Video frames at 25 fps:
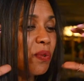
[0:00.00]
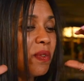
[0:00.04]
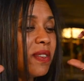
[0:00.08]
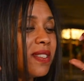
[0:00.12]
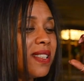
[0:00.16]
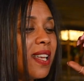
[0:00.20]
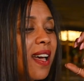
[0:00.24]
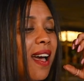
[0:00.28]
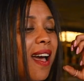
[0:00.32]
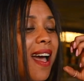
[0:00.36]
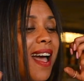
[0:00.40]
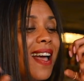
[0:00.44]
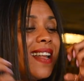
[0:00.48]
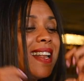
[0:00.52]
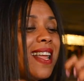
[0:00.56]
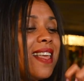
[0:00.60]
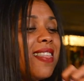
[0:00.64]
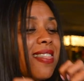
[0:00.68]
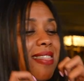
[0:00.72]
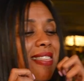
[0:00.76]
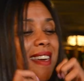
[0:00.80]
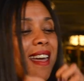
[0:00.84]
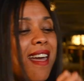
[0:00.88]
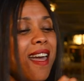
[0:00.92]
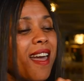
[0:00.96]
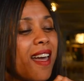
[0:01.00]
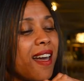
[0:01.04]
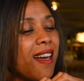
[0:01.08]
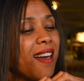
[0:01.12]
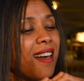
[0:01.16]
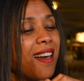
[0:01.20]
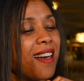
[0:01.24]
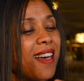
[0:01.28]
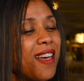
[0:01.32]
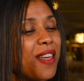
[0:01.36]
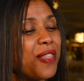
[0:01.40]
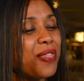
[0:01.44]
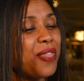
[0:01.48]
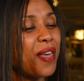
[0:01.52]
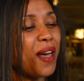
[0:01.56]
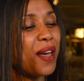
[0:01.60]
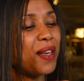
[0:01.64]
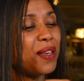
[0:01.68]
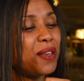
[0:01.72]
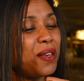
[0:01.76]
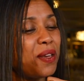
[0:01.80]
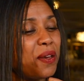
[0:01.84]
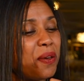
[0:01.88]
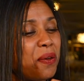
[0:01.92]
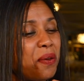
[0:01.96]
is there anything
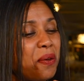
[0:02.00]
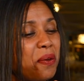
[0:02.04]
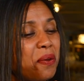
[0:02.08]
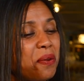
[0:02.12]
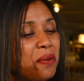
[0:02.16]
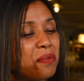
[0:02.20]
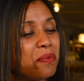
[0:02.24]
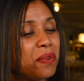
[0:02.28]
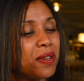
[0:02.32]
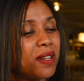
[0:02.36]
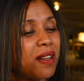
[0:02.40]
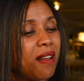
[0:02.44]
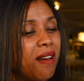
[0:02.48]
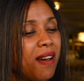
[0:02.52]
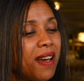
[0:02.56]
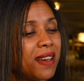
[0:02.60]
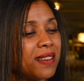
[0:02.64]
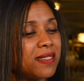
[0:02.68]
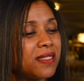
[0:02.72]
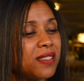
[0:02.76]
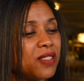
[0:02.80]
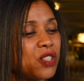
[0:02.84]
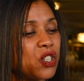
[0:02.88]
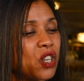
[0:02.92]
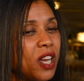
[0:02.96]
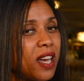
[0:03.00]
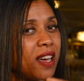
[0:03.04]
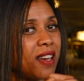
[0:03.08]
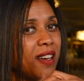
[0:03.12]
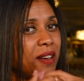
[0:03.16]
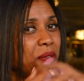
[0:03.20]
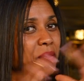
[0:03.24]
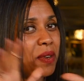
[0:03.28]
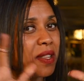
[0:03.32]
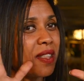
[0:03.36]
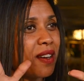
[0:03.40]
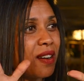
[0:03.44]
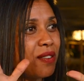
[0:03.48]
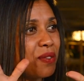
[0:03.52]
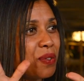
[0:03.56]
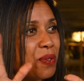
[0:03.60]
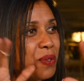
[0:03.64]
that you would like to share with our